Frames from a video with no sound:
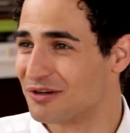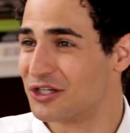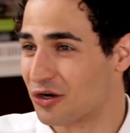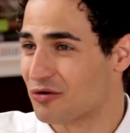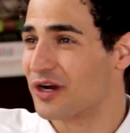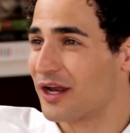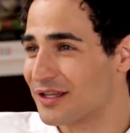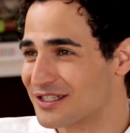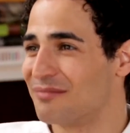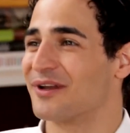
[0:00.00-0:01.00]
when you're
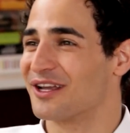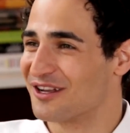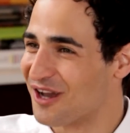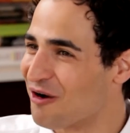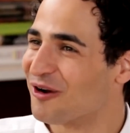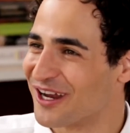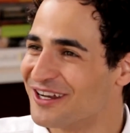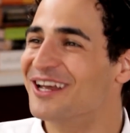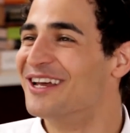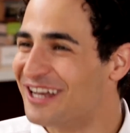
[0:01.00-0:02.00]
creating something and going
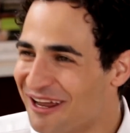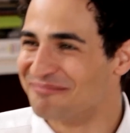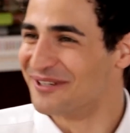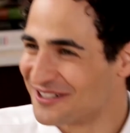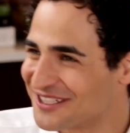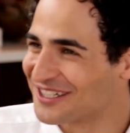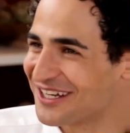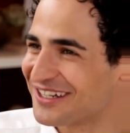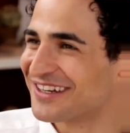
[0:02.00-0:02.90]
and building it.